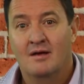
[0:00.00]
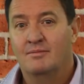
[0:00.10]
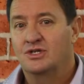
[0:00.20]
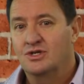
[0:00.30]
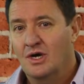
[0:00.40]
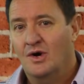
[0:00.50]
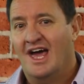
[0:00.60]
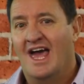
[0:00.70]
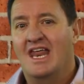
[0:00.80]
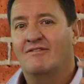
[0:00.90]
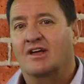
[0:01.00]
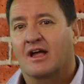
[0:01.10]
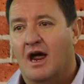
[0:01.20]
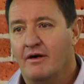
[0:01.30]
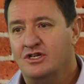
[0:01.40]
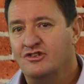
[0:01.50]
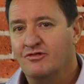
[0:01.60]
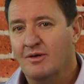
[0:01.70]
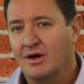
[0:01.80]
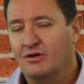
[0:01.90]
But you know what? I had to have the courage of
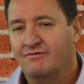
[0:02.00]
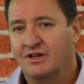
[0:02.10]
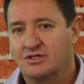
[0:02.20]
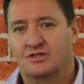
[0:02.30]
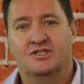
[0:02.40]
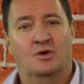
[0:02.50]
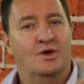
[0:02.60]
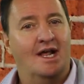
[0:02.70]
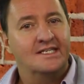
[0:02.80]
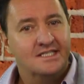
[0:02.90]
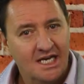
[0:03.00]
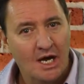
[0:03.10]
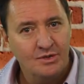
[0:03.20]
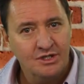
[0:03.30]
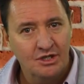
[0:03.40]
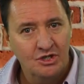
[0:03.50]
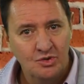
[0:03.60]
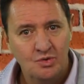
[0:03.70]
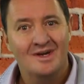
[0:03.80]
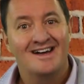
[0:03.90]
my convictions that what I said I was going to
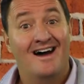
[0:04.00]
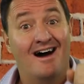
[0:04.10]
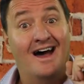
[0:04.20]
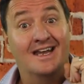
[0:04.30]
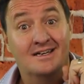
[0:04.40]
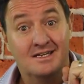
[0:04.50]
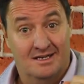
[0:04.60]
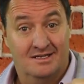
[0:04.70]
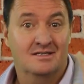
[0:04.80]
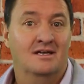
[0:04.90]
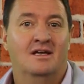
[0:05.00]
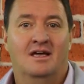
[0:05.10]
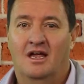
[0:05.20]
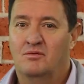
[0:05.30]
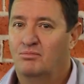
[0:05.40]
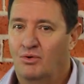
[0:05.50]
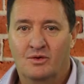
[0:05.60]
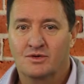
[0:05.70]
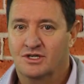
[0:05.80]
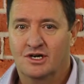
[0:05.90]
do, I did it. And boy,
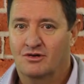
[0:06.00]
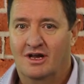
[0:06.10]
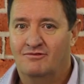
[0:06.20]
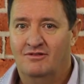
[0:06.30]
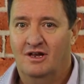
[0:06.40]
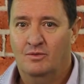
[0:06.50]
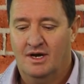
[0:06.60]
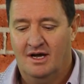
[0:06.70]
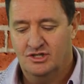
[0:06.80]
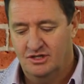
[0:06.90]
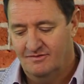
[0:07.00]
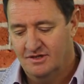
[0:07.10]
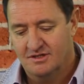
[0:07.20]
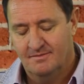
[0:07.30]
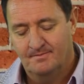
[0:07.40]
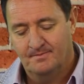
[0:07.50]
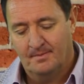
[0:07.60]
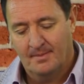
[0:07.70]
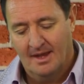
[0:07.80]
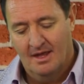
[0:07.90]
was it a great feeling when I achieved it.
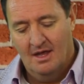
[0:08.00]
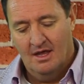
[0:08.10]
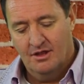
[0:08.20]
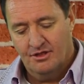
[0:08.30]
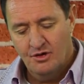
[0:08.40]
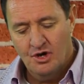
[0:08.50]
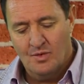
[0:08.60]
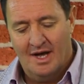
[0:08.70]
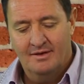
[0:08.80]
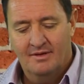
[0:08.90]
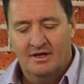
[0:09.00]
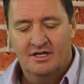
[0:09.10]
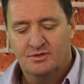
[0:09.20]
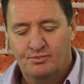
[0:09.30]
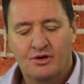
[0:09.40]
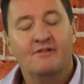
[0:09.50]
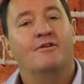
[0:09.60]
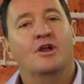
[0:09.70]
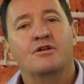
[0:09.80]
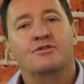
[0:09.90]
The third one is poor
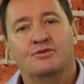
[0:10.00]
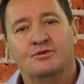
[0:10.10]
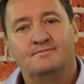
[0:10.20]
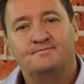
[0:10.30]
follow through.